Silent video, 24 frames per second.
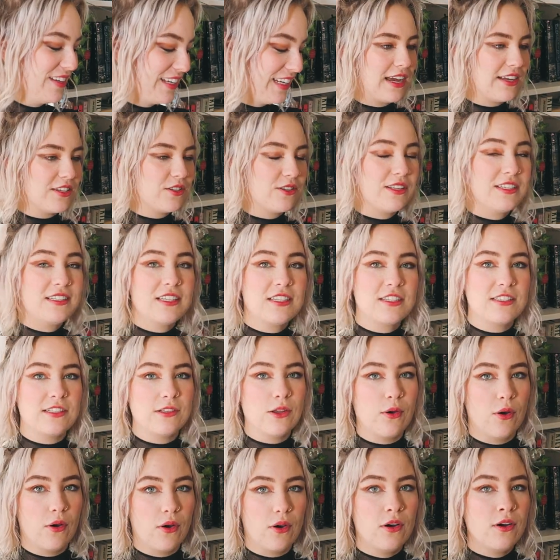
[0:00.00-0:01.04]
Okay, so this is
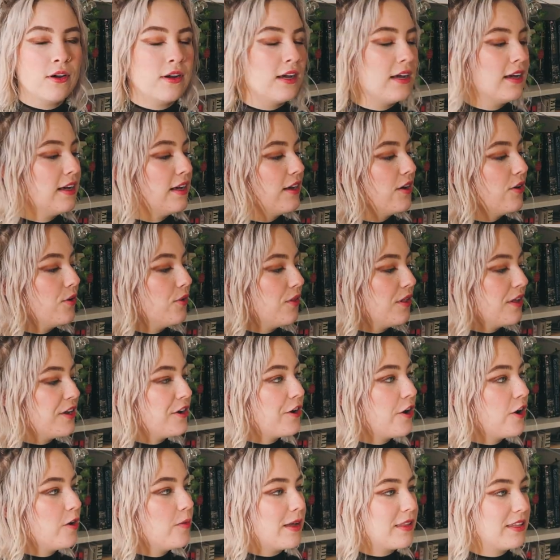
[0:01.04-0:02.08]
Lore. All I
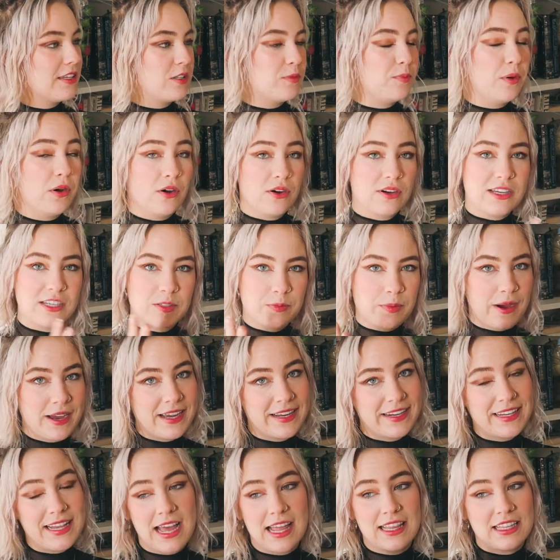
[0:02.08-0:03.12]
know about this book is
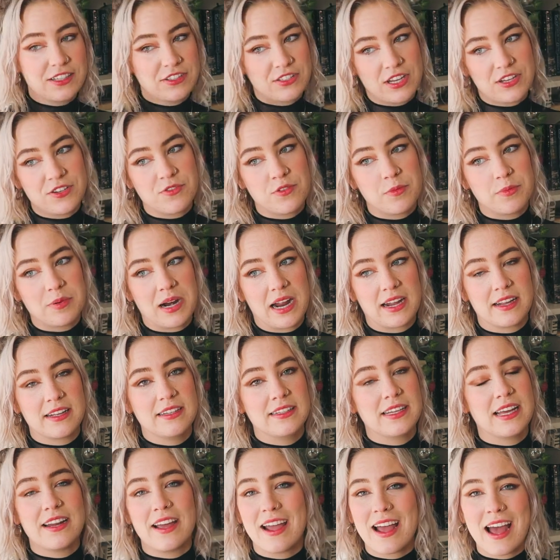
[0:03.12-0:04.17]
by Alexandra
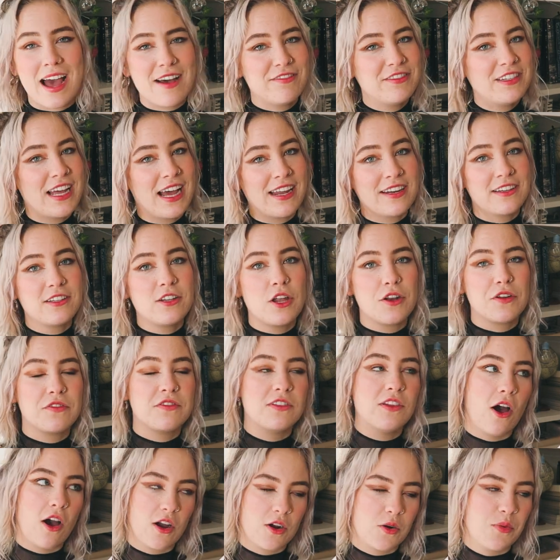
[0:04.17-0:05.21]
Bracken, and I haven't had a lot
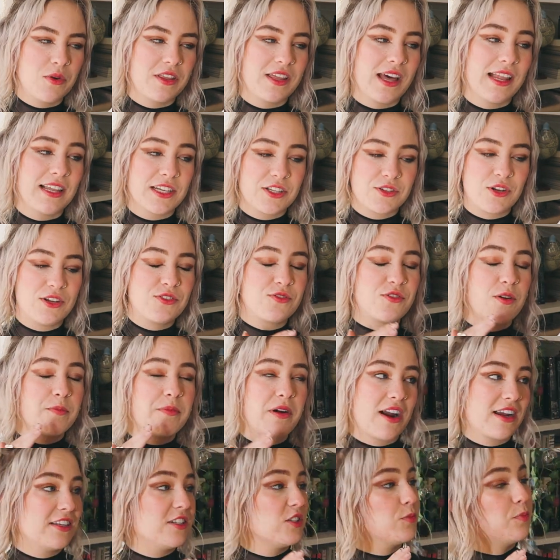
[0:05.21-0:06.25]
of luck with Alexandra
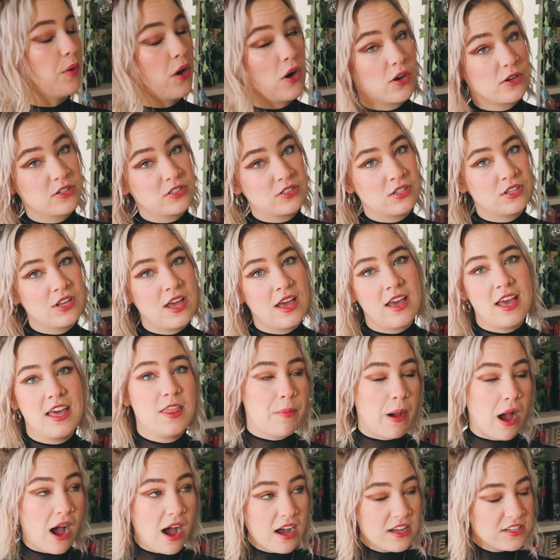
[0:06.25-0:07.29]
Bracken's books in
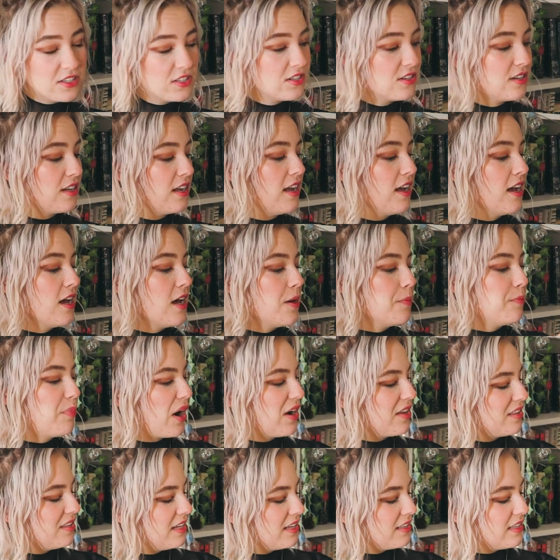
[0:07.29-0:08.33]
the past, but
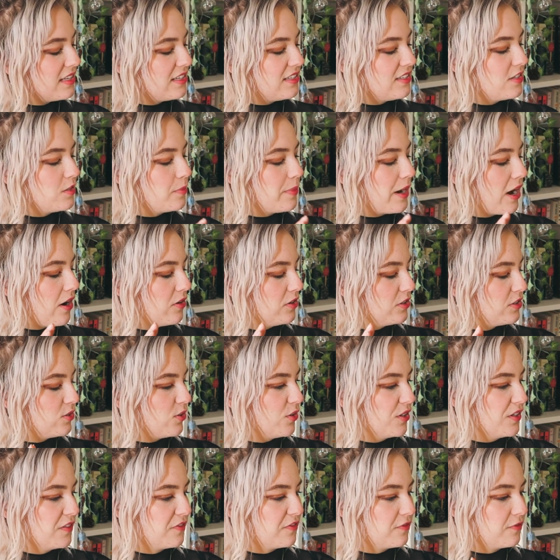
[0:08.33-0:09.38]
I think this is about a
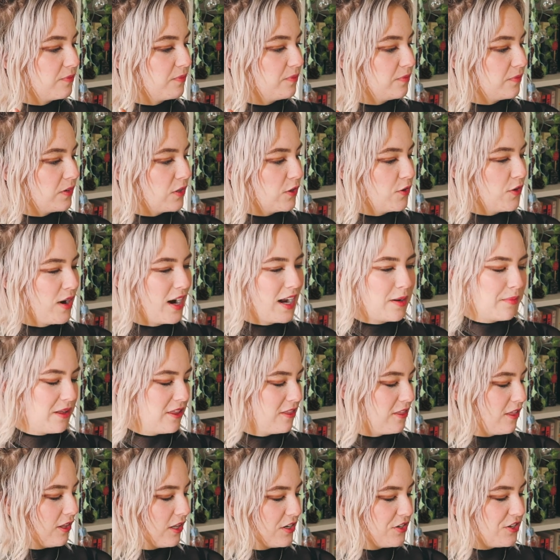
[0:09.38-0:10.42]
sort of Greek
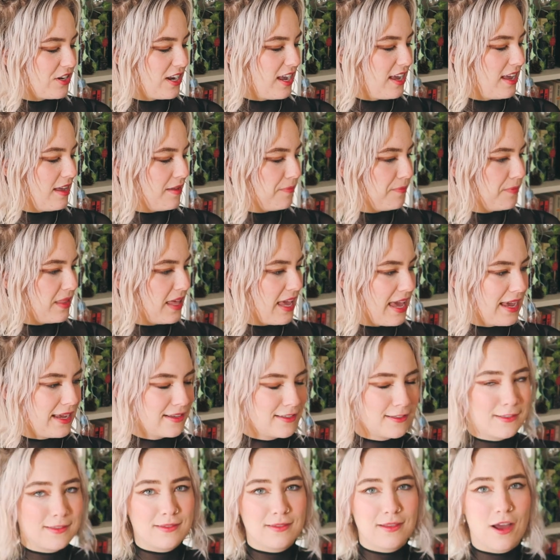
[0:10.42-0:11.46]
mythology
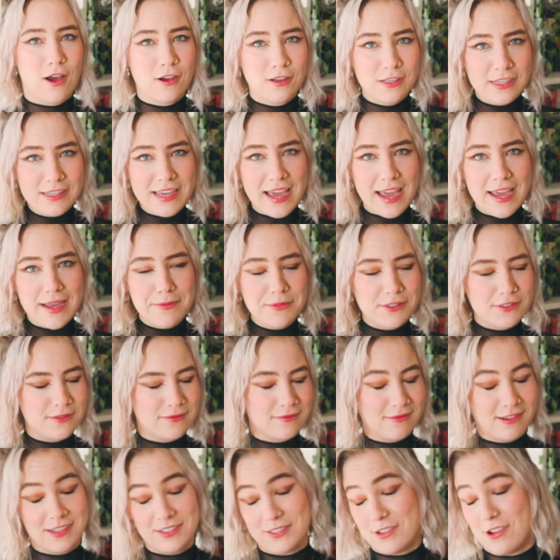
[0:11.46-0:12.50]
X Hunger Games.
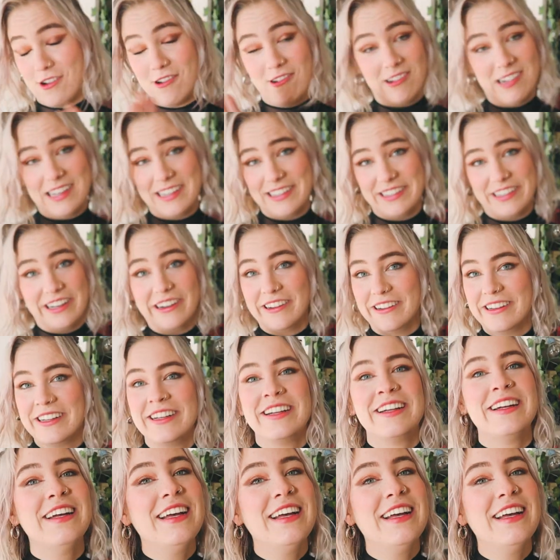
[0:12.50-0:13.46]
That's all I know.